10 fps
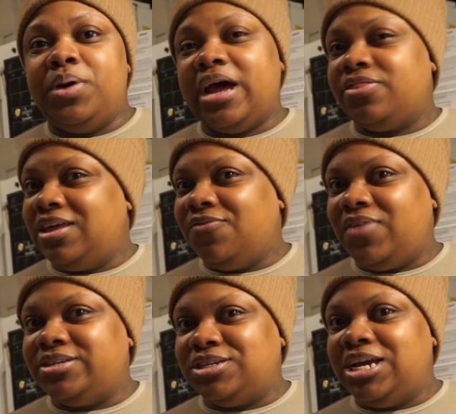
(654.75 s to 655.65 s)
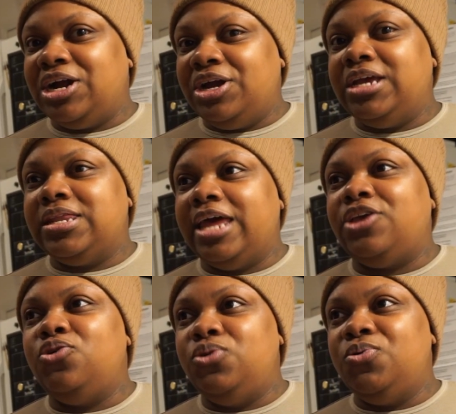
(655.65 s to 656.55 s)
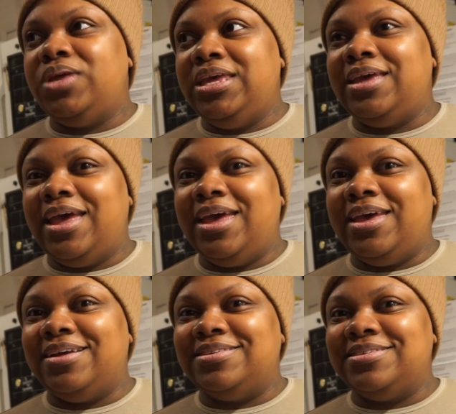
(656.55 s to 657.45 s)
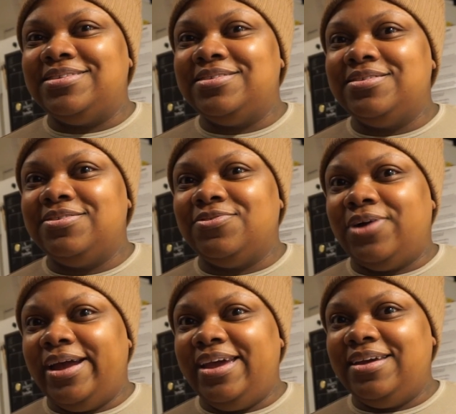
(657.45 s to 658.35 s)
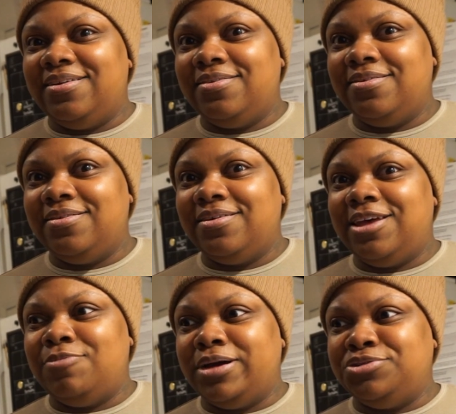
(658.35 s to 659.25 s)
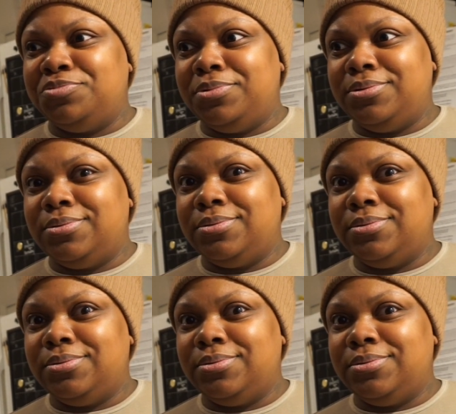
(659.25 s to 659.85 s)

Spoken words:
I think vegetarian, like, you do eat eggs, right? Am I tripping?